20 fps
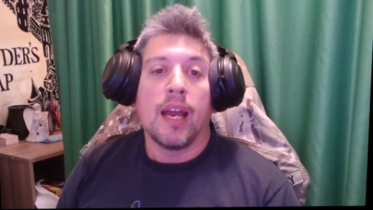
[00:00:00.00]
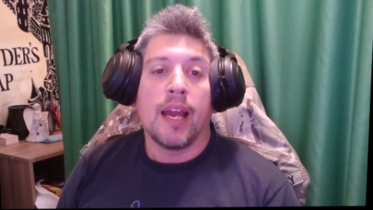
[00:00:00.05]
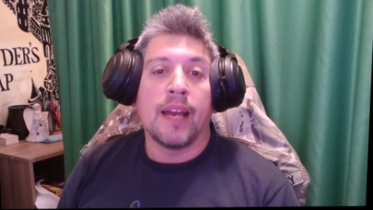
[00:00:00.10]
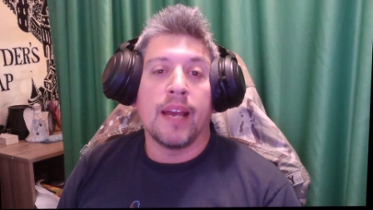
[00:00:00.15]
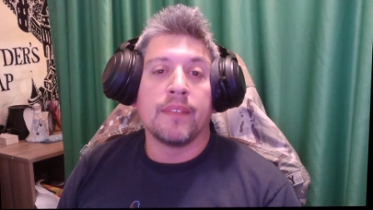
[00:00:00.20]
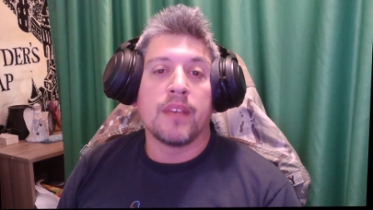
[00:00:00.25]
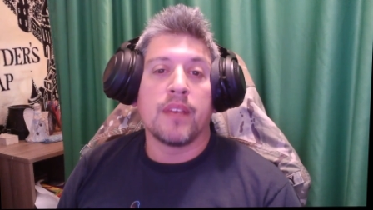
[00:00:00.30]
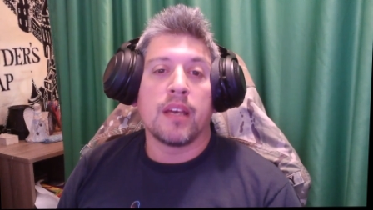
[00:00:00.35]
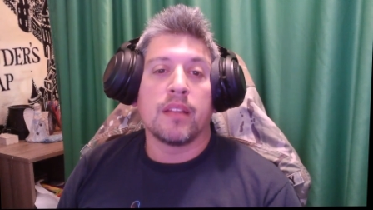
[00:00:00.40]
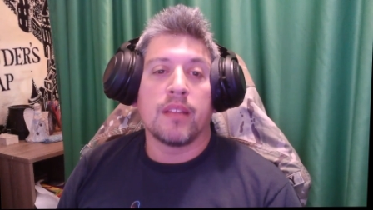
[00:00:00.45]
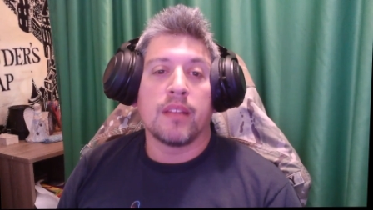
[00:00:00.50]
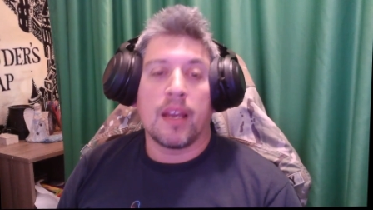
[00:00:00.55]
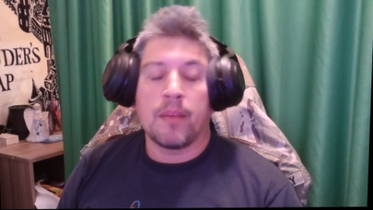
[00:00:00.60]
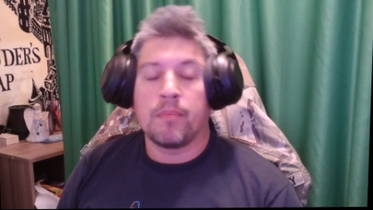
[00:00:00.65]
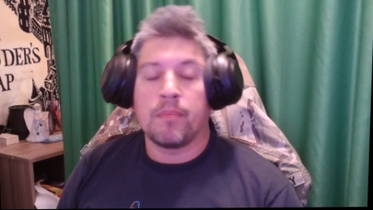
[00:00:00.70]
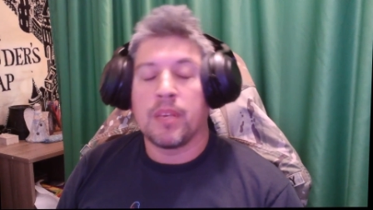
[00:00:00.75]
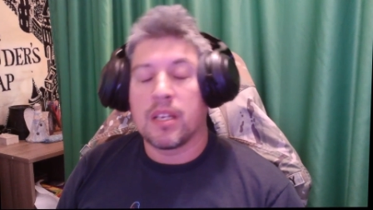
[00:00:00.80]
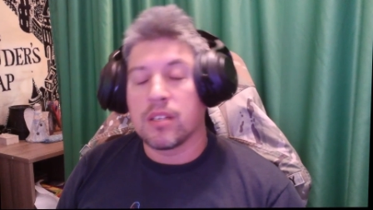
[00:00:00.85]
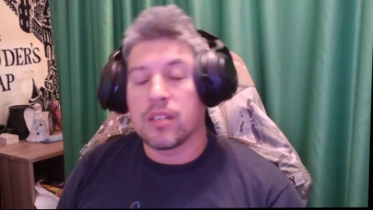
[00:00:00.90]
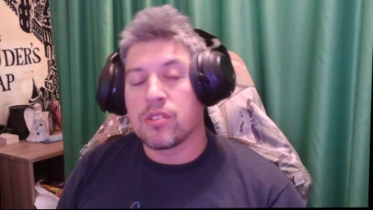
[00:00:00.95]
And then
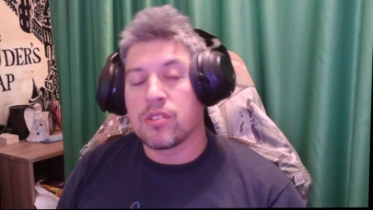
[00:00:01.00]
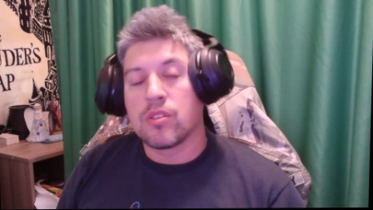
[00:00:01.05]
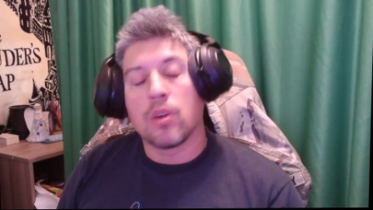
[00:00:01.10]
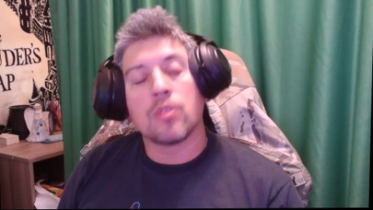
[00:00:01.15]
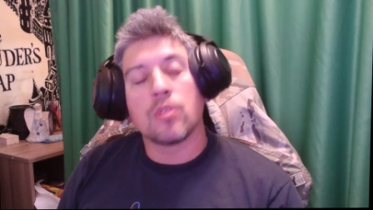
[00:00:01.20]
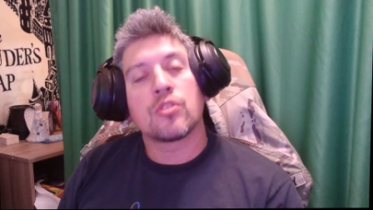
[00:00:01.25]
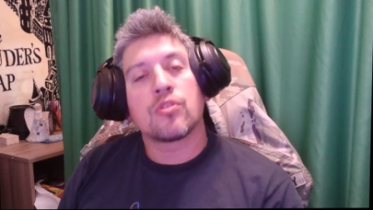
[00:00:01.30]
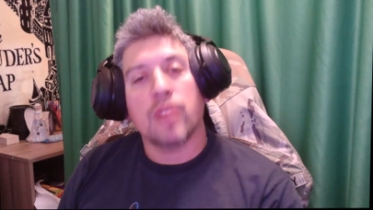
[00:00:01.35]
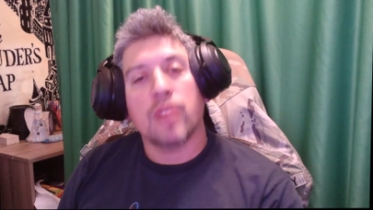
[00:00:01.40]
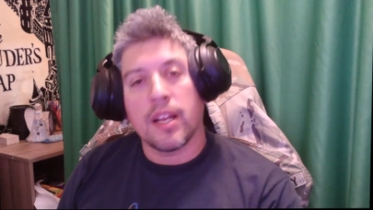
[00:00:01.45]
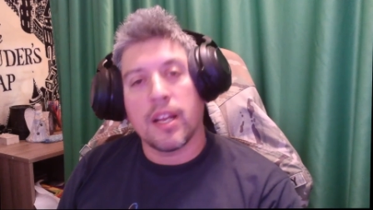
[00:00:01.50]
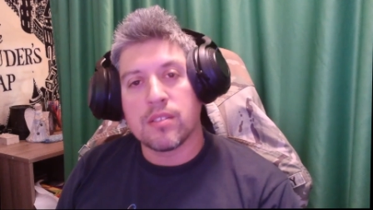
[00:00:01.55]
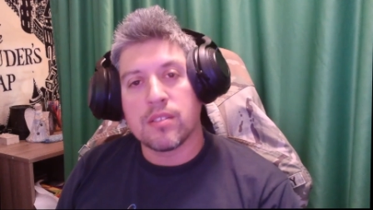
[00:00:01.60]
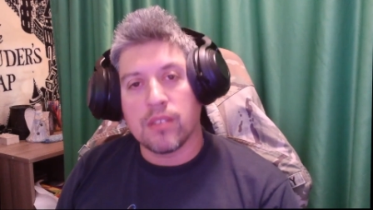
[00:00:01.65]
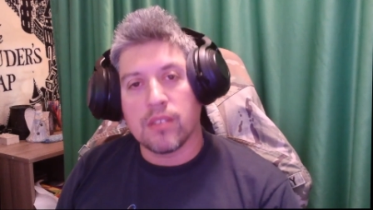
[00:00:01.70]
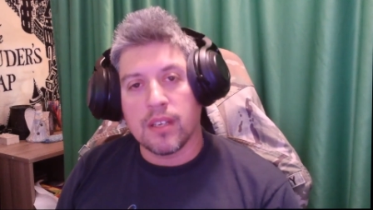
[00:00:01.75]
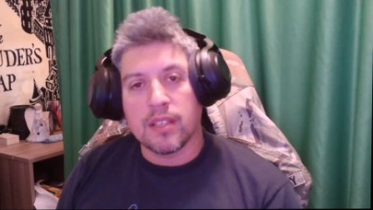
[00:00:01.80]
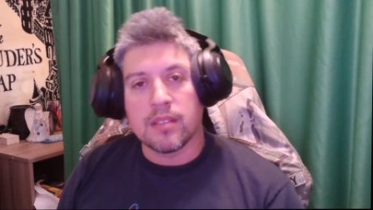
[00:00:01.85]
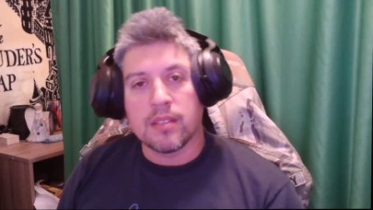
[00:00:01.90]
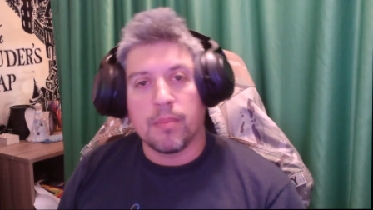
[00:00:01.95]
that, because those
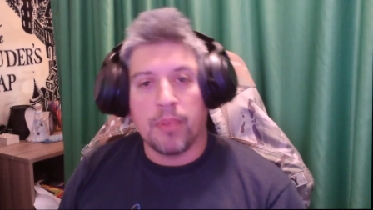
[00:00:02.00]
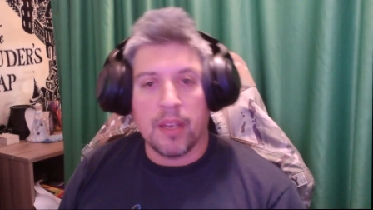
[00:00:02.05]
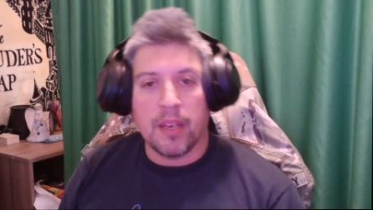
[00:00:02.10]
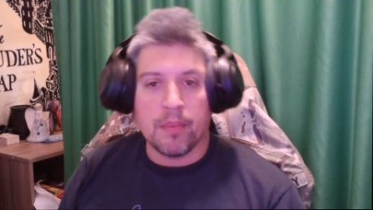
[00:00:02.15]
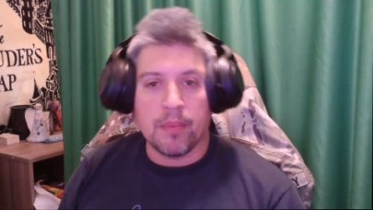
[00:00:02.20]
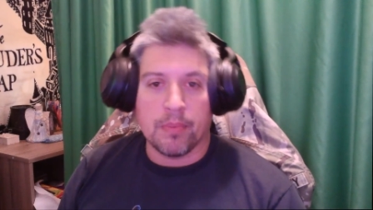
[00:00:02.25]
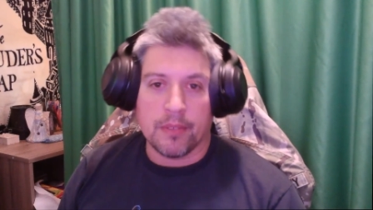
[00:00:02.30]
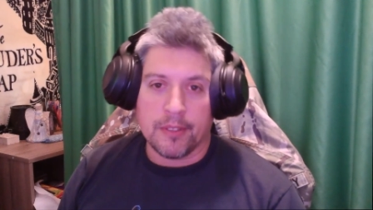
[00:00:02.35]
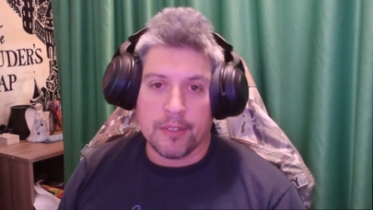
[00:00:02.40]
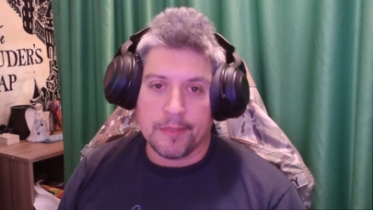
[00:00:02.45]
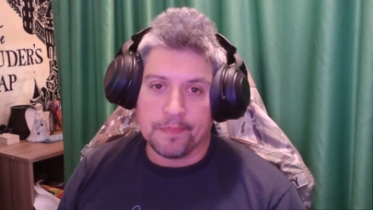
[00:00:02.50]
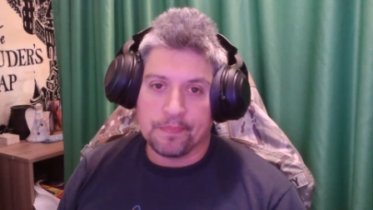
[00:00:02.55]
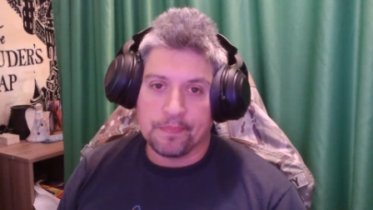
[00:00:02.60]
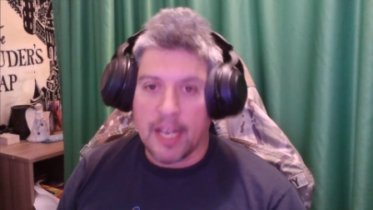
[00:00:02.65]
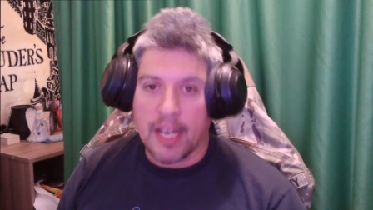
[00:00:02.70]
translate to paper.